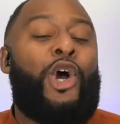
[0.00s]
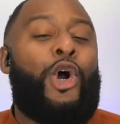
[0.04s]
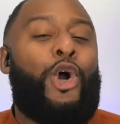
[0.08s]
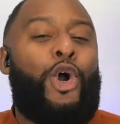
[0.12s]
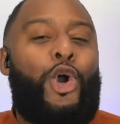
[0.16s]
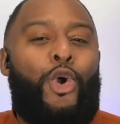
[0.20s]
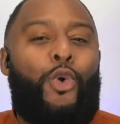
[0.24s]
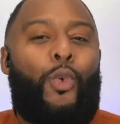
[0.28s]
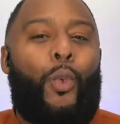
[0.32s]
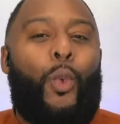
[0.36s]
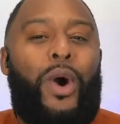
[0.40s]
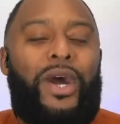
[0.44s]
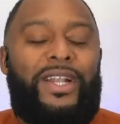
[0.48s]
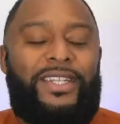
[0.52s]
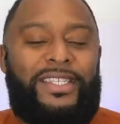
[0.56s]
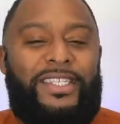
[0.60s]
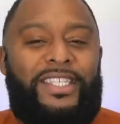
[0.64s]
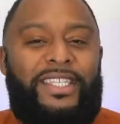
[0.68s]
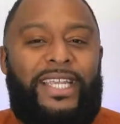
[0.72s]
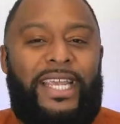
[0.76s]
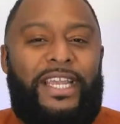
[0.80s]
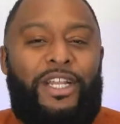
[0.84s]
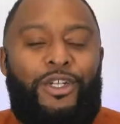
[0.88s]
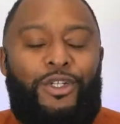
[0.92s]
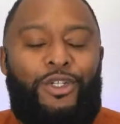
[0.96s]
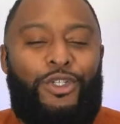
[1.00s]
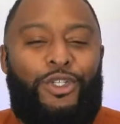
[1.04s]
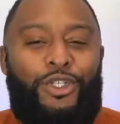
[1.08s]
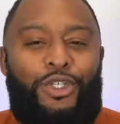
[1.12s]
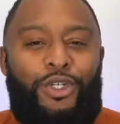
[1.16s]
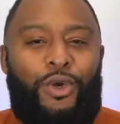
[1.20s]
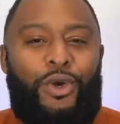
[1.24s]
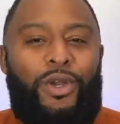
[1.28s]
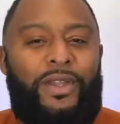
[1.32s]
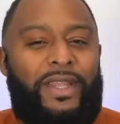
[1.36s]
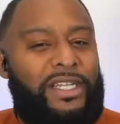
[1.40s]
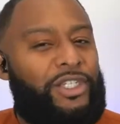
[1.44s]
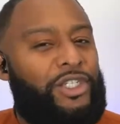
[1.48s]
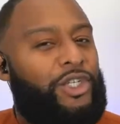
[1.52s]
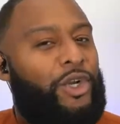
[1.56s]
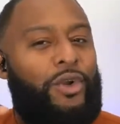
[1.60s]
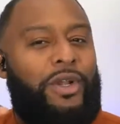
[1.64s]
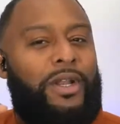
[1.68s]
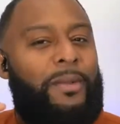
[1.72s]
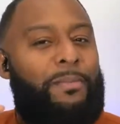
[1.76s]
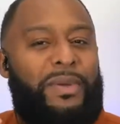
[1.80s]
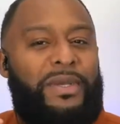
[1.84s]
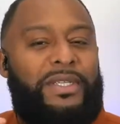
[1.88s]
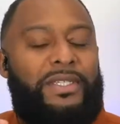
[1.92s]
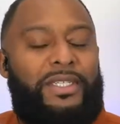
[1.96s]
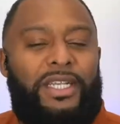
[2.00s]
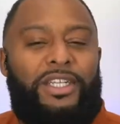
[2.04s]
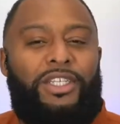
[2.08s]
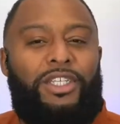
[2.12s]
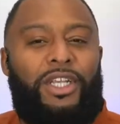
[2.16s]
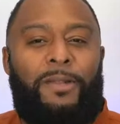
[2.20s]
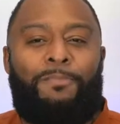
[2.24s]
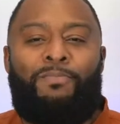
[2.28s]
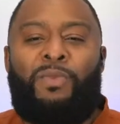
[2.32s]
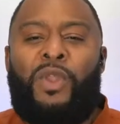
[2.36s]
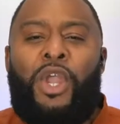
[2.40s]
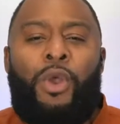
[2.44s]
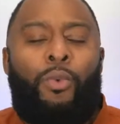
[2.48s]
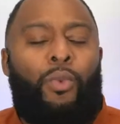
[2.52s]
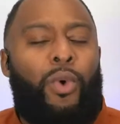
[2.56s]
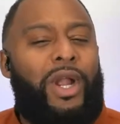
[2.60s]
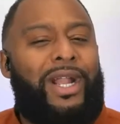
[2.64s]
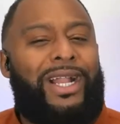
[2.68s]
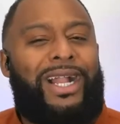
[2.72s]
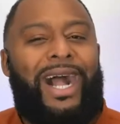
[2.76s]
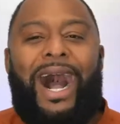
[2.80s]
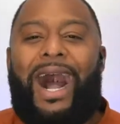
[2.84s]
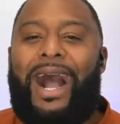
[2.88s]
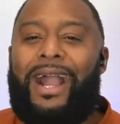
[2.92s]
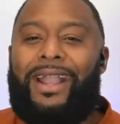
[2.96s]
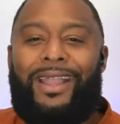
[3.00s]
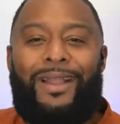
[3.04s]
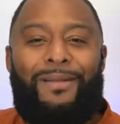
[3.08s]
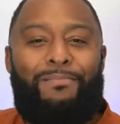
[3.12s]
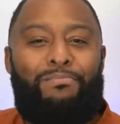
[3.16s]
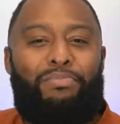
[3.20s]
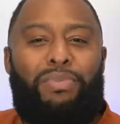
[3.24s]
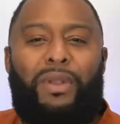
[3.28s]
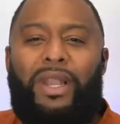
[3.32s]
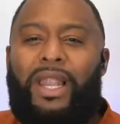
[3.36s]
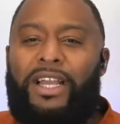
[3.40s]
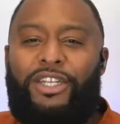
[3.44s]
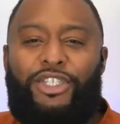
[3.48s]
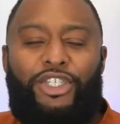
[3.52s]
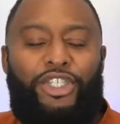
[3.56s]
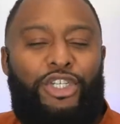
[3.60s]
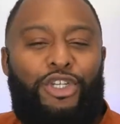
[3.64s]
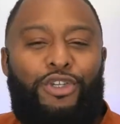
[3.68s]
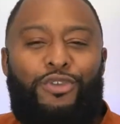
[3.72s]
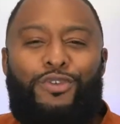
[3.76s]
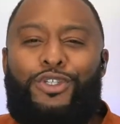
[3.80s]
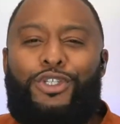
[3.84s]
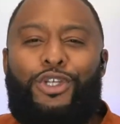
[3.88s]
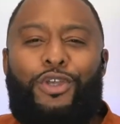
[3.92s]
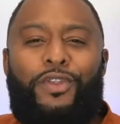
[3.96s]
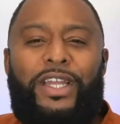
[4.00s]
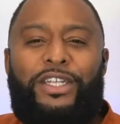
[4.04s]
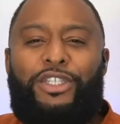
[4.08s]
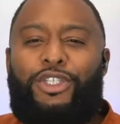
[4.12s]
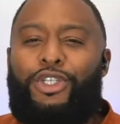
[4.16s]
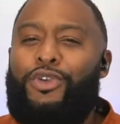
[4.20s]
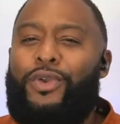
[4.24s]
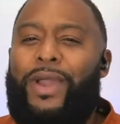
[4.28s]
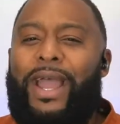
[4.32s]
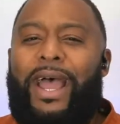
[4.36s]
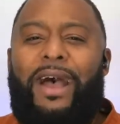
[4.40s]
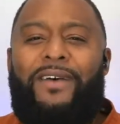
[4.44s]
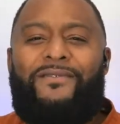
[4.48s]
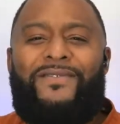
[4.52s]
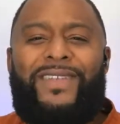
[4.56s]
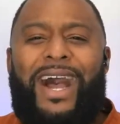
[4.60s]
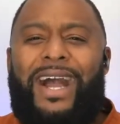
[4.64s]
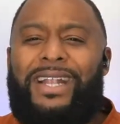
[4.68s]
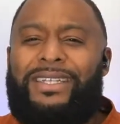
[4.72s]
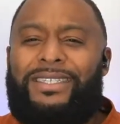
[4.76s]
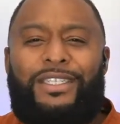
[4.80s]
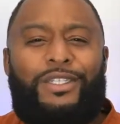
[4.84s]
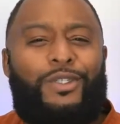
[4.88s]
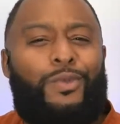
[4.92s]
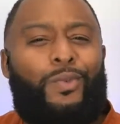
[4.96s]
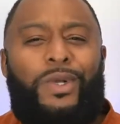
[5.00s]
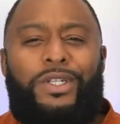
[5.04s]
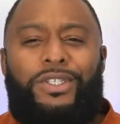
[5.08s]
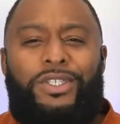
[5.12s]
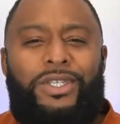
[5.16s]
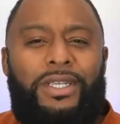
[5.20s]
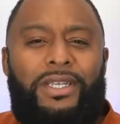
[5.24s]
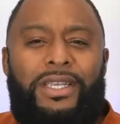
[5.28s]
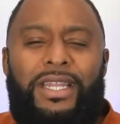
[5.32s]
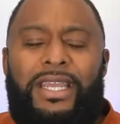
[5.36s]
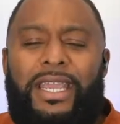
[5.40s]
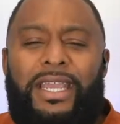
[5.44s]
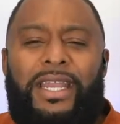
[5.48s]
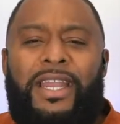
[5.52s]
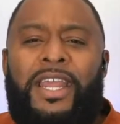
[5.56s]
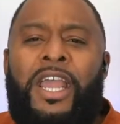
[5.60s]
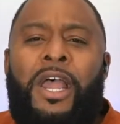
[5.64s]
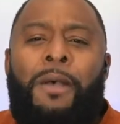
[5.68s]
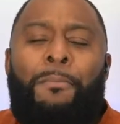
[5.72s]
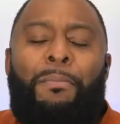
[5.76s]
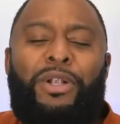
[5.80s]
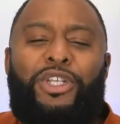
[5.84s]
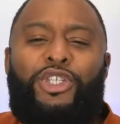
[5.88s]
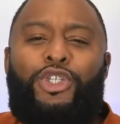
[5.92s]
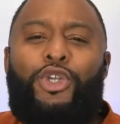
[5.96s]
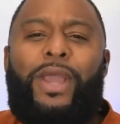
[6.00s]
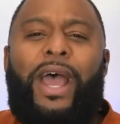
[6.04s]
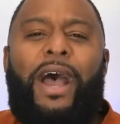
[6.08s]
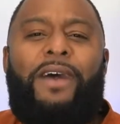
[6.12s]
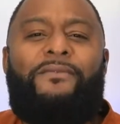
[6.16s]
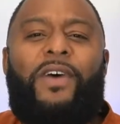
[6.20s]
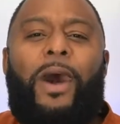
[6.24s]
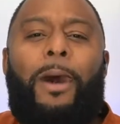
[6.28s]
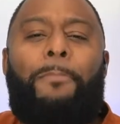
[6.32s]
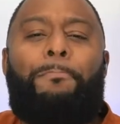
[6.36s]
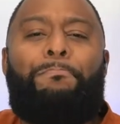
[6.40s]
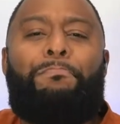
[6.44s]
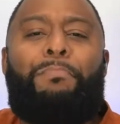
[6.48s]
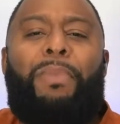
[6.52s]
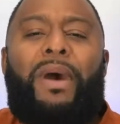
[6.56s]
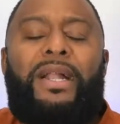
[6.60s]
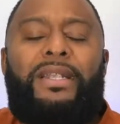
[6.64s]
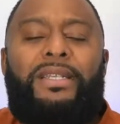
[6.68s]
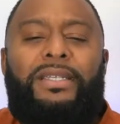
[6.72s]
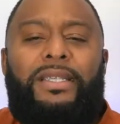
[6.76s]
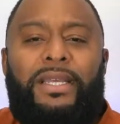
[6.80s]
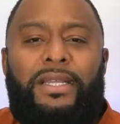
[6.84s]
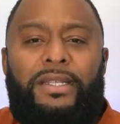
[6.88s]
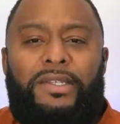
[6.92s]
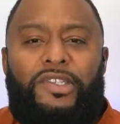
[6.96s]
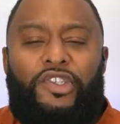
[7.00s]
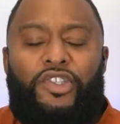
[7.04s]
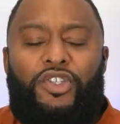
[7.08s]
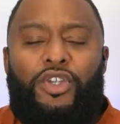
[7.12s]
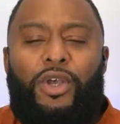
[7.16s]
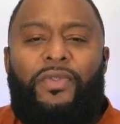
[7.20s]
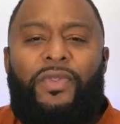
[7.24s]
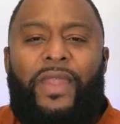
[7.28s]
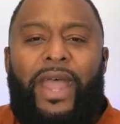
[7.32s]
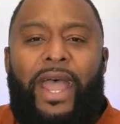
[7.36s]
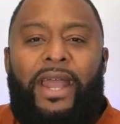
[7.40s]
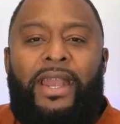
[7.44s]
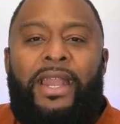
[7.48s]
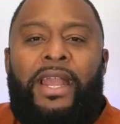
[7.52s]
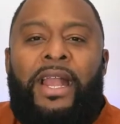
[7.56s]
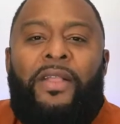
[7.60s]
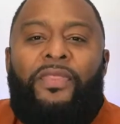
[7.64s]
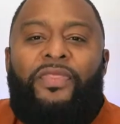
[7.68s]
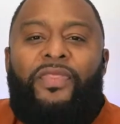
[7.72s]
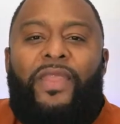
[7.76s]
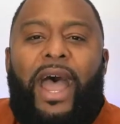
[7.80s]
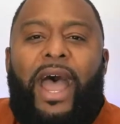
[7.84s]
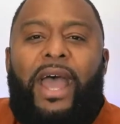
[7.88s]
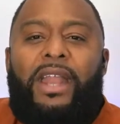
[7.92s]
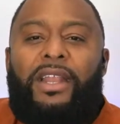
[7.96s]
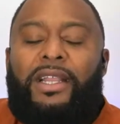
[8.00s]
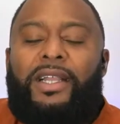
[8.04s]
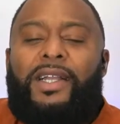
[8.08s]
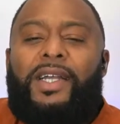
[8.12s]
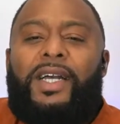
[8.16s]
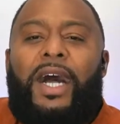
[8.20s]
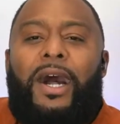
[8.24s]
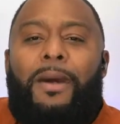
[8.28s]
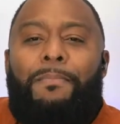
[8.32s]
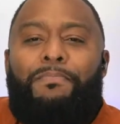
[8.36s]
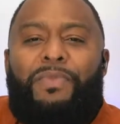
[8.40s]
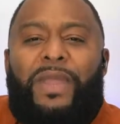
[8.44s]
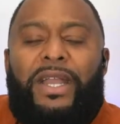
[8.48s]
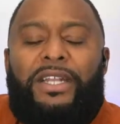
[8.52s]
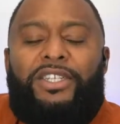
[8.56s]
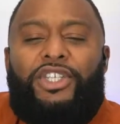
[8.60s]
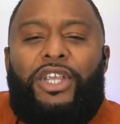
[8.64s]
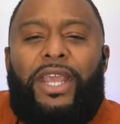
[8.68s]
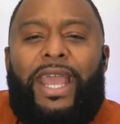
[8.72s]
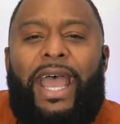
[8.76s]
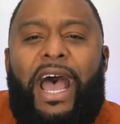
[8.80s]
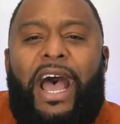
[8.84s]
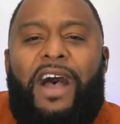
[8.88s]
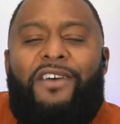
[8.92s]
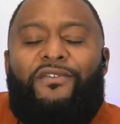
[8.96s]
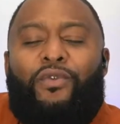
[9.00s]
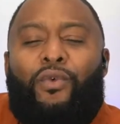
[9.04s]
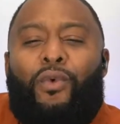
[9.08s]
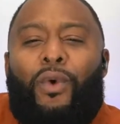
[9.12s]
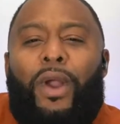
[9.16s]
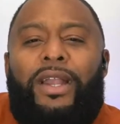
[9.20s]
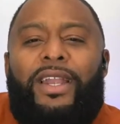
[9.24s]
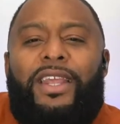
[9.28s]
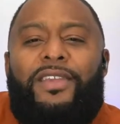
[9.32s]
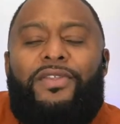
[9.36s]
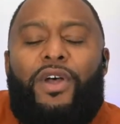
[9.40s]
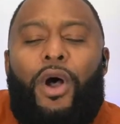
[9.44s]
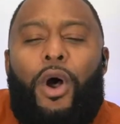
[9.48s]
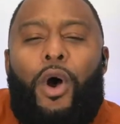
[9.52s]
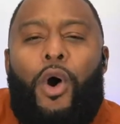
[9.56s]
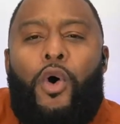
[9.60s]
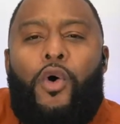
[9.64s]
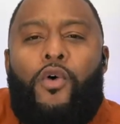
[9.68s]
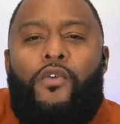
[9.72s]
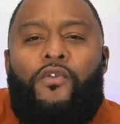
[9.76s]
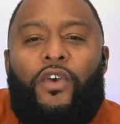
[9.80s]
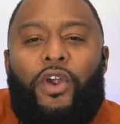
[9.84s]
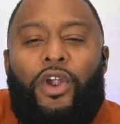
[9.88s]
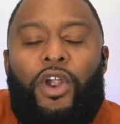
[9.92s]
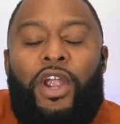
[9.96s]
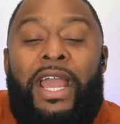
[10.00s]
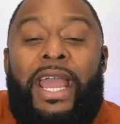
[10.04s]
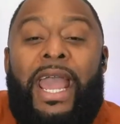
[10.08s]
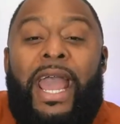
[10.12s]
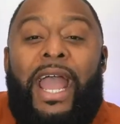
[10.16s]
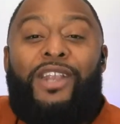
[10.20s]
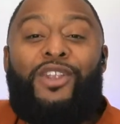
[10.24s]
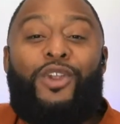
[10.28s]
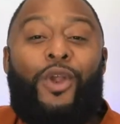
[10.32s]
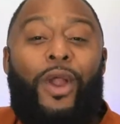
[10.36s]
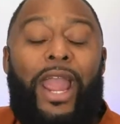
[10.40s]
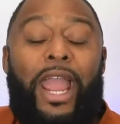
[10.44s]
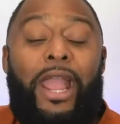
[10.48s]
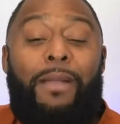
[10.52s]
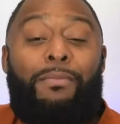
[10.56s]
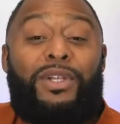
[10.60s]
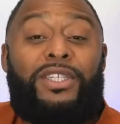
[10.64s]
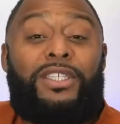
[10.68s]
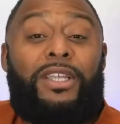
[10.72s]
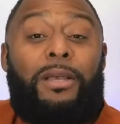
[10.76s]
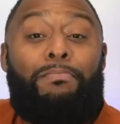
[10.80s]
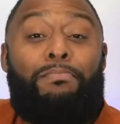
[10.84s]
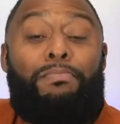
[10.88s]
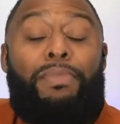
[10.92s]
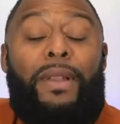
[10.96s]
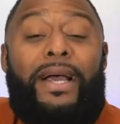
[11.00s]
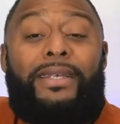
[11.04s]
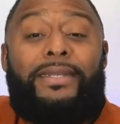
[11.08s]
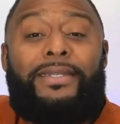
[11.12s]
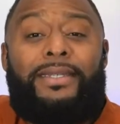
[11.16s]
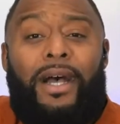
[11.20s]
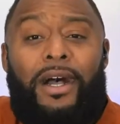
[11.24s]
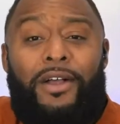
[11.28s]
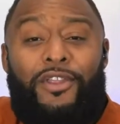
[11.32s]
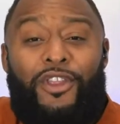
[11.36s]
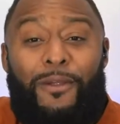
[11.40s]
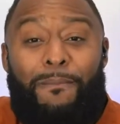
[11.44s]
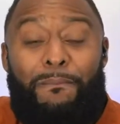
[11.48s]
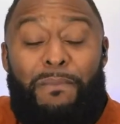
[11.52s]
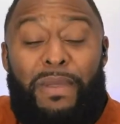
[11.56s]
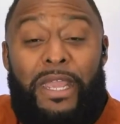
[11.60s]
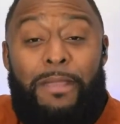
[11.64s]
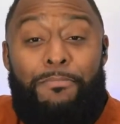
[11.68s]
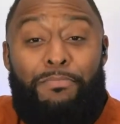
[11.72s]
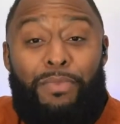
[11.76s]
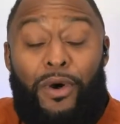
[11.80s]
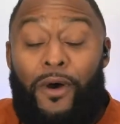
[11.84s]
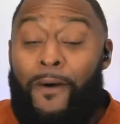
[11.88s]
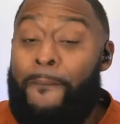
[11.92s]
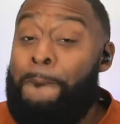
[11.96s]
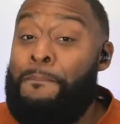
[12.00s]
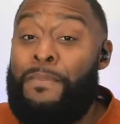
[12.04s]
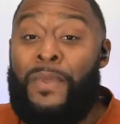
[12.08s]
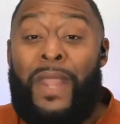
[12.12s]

Who wants to ensure that you're in a position where God can bless you so that you have not just what you need, but you have abundance, so that that cup that you have runneth over and you're able to bless other people?